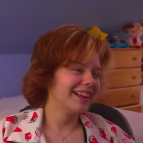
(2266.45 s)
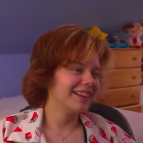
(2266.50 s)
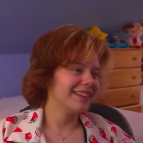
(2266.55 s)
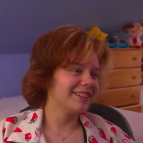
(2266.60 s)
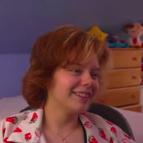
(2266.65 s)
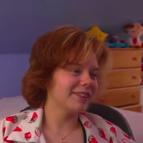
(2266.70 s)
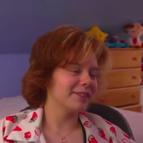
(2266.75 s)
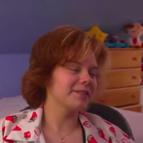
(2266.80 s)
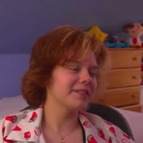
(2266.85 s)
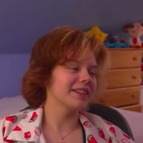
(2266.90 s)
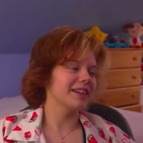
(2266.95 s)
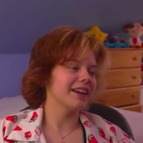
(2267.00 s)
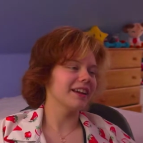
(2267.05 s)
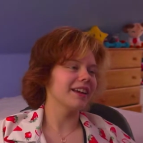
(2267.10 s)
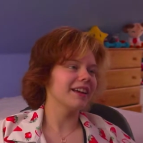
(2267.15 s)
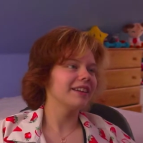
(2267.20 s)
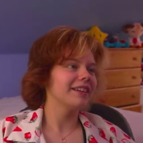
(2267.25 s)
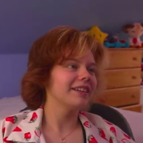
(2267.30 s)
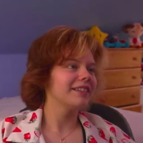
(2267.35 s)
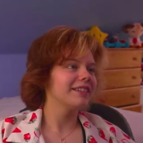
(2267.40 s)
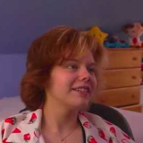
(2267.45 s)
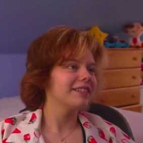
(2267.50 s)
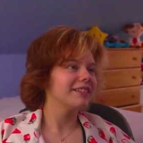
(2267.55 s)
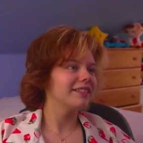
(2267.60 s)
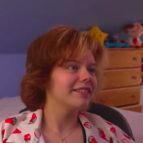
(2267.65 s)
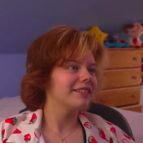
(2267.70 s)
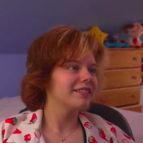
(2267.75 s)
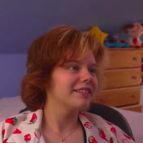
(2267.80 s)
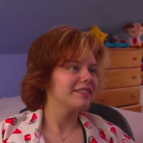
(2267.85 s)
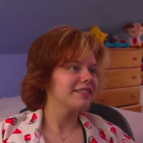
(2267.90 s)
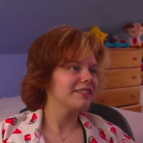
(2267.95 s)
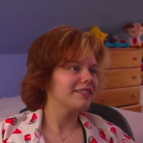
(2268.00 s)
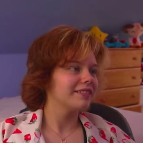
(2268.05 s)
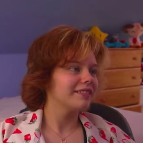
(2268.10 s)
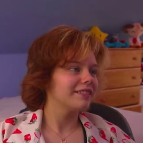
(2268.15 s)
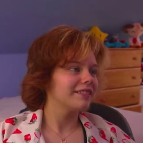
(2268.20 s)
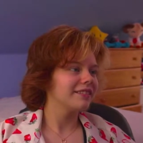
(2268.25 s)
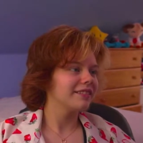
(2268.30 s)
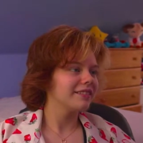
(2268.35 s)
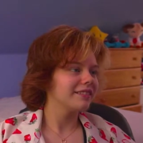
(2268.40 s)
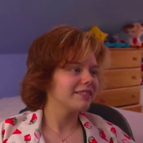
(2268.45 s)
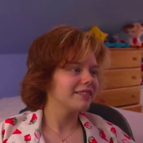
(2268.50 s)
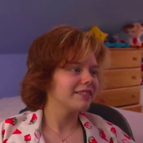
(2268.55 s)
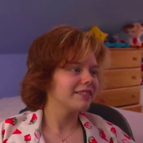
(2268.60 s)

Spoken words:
didn't know people actually did that.